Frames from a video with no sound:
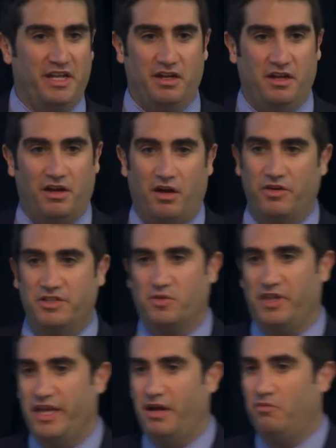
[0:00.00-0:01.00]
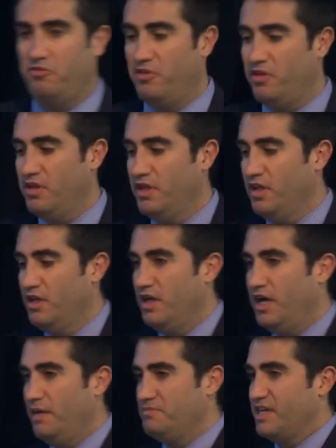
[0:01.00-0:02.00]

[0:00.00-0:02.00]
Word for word: it always really helpful um,